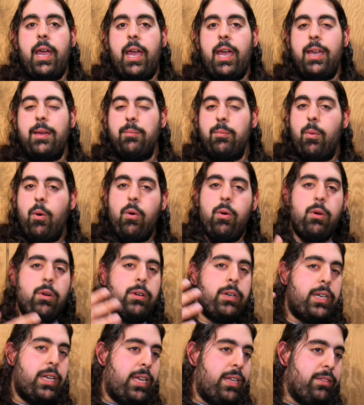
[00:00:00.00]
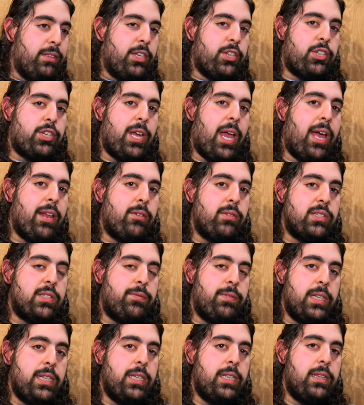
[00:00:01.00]
a more in the shadows
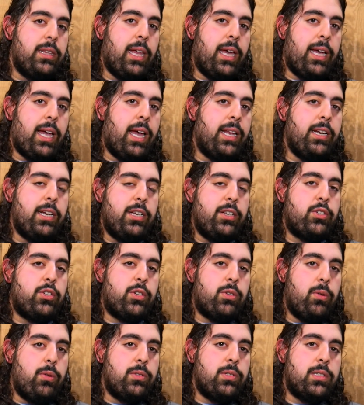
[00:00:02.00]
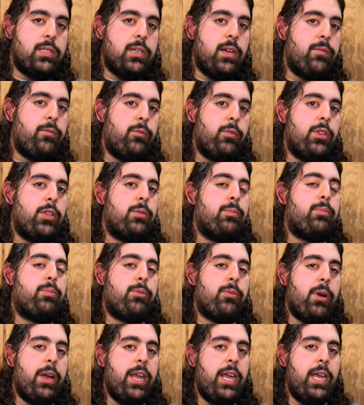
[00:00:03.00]
villain that kind of controlled stuff with her
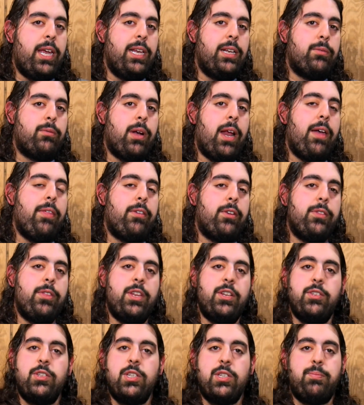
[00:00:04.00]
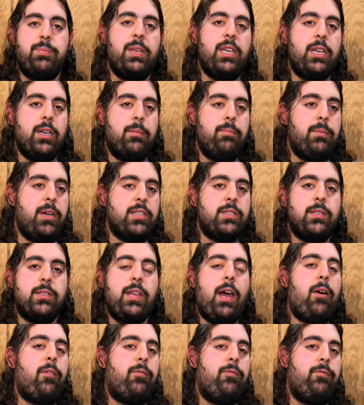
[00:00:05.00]
brain rather than just being a muscled
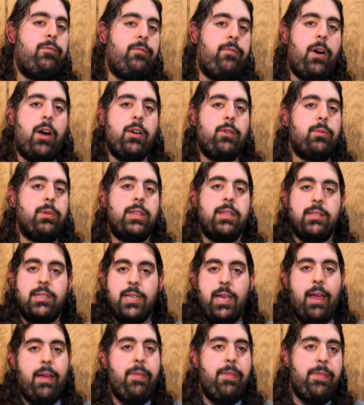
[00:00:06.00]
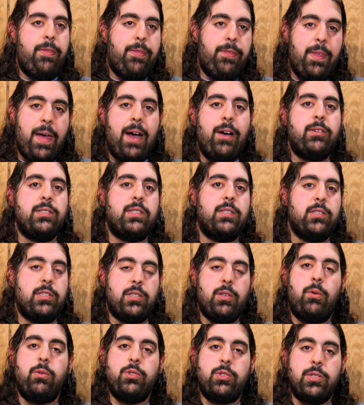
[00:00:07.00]
out fuck with 10,000
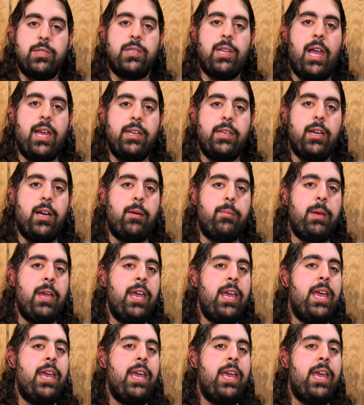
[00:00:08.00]
soldiers lined up